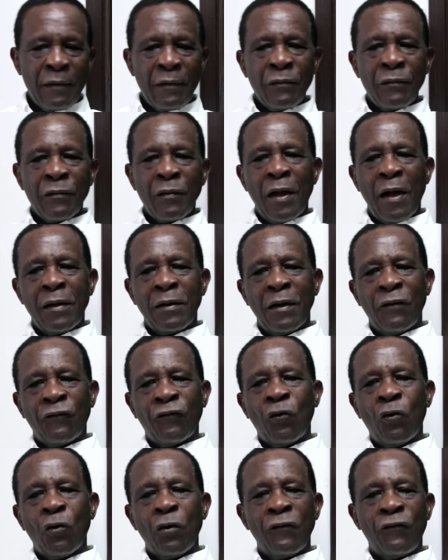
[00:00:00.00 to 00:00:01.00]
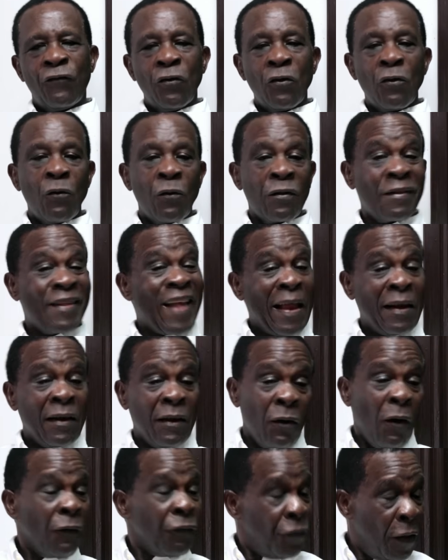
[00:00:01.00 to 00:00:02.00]
and therefore, if you go signing
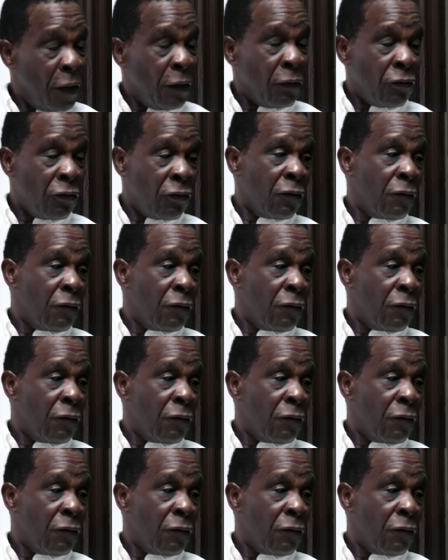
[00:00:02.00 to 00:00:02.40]
off things